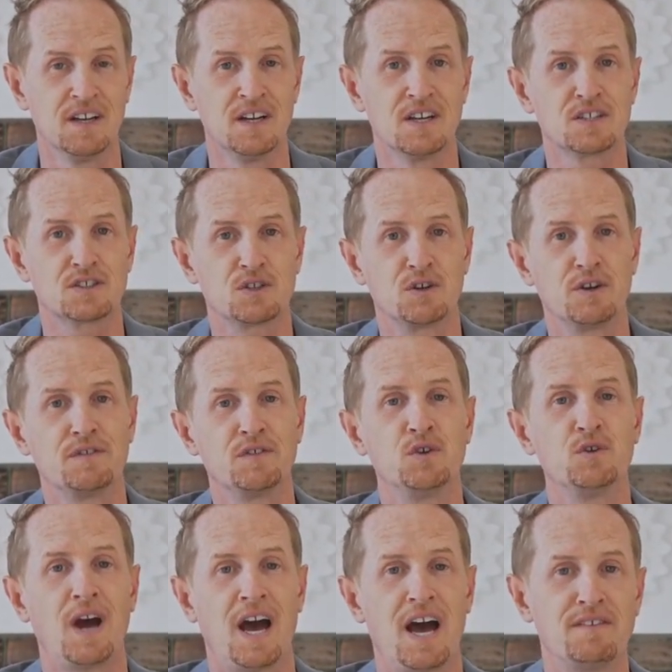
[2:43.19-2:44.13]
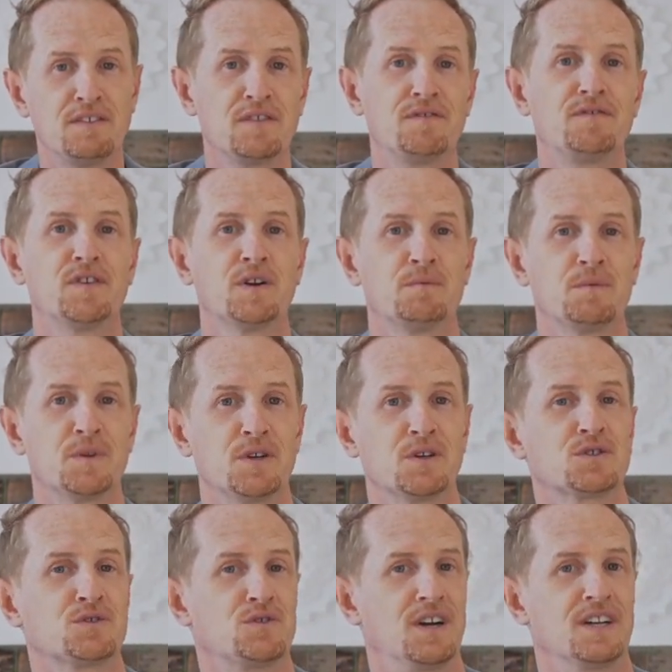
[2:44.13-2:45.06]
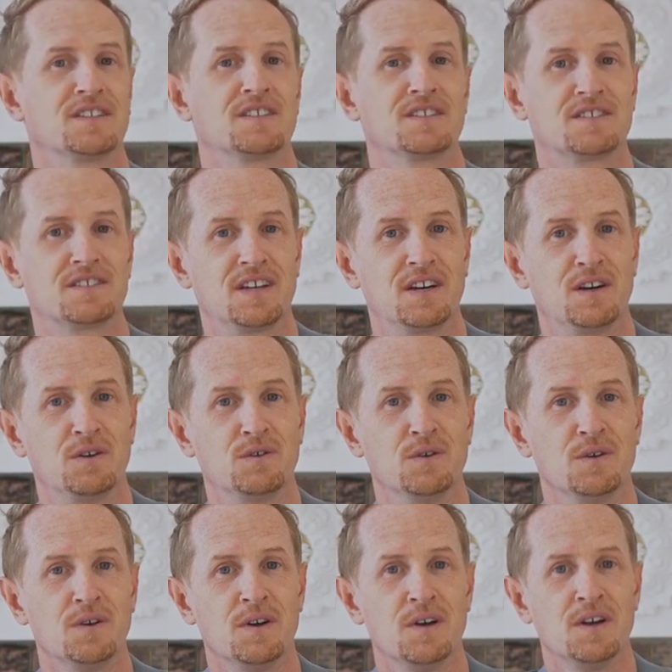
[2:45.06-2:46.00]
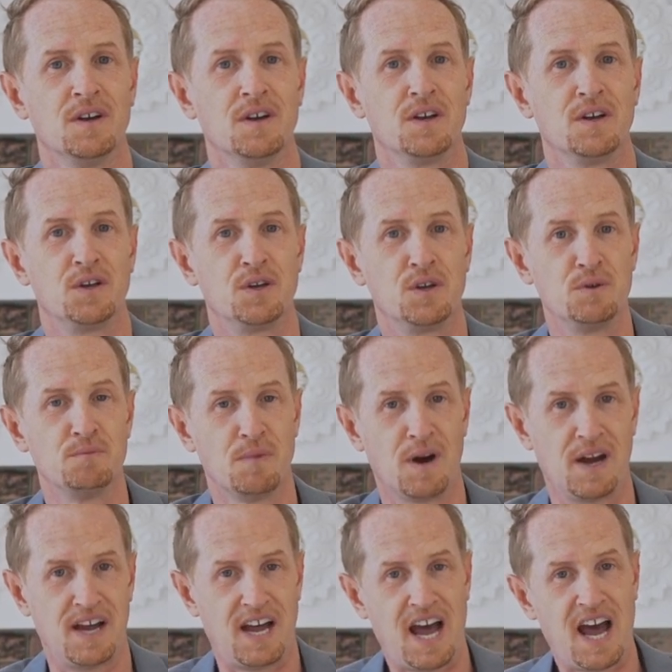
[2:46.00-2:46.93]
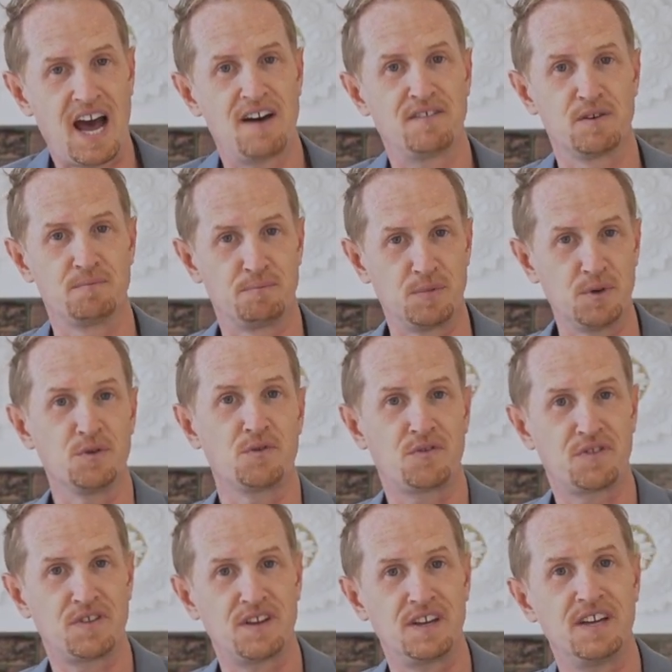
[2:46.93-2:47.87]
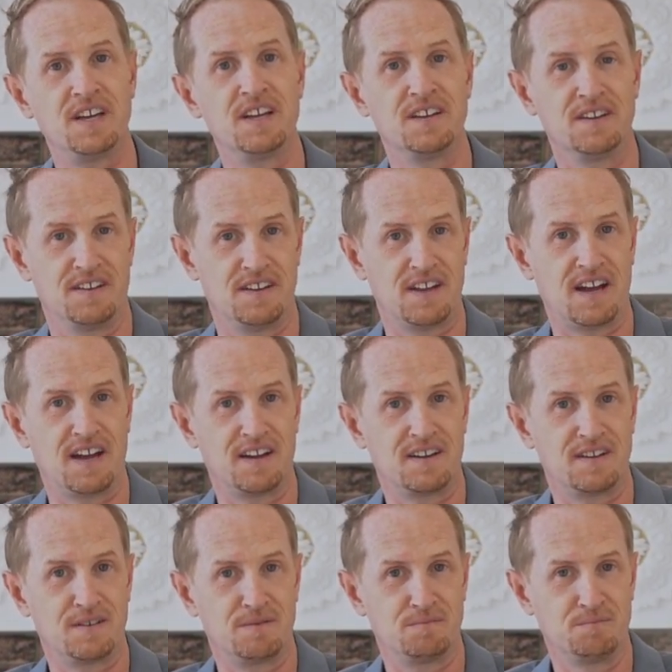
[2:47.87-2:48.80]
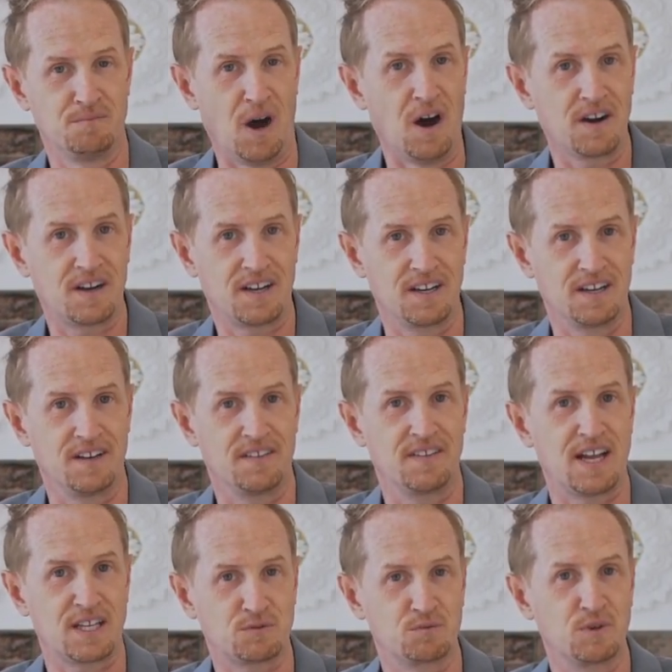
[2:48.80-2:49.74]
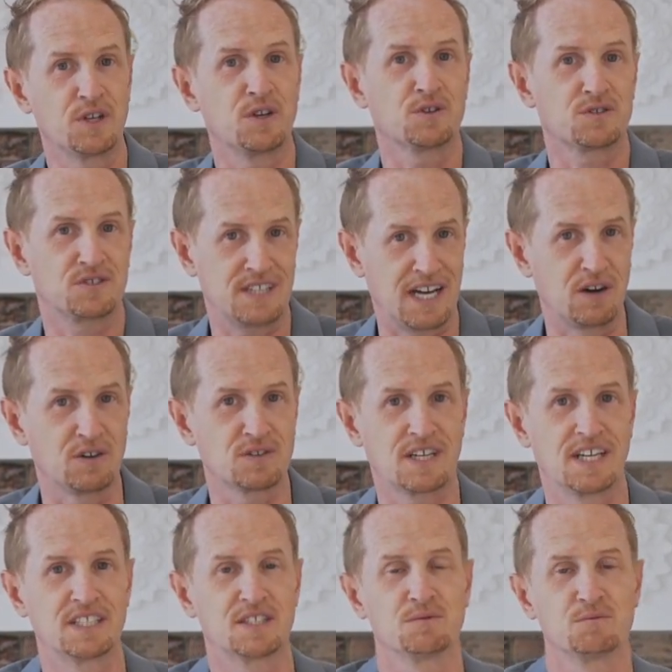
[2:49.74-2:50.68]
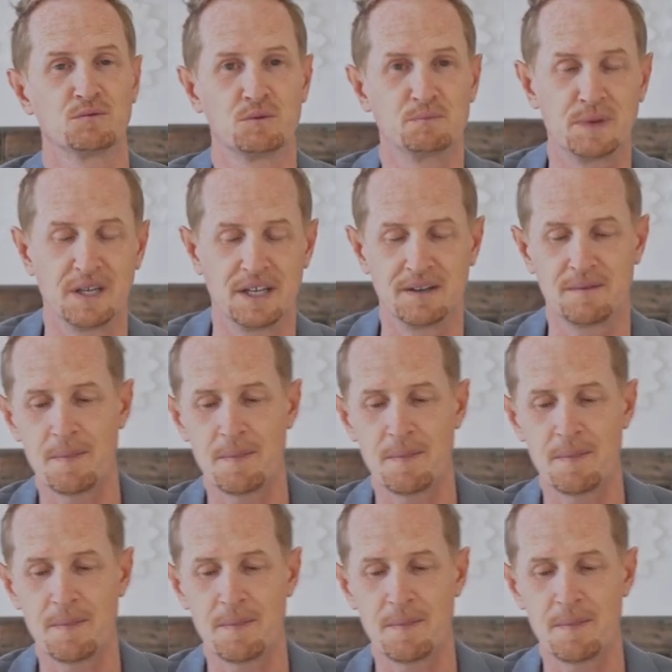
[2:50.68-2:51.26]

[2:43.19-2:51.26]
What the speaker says: So if you have a film that you're trying to sell, you might have a booth in that market, and that's where your sales agent will be.